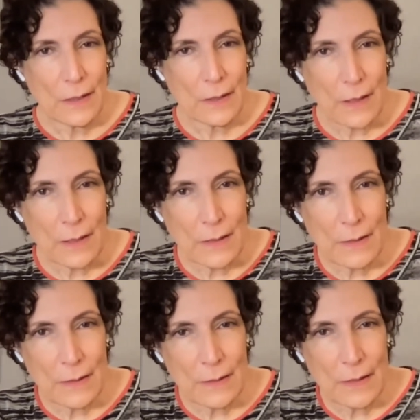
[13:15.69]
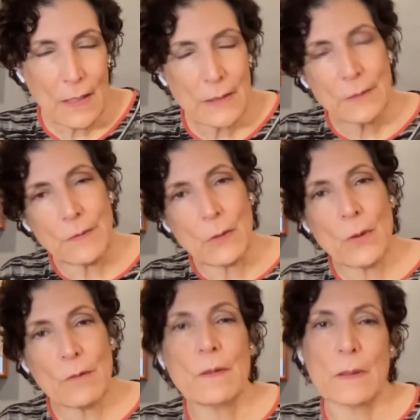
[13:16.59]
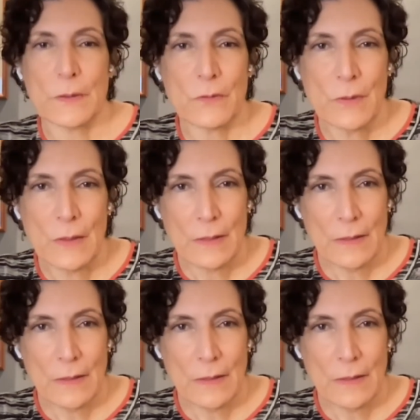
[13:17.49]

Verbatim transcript: a, a kind of equivalent.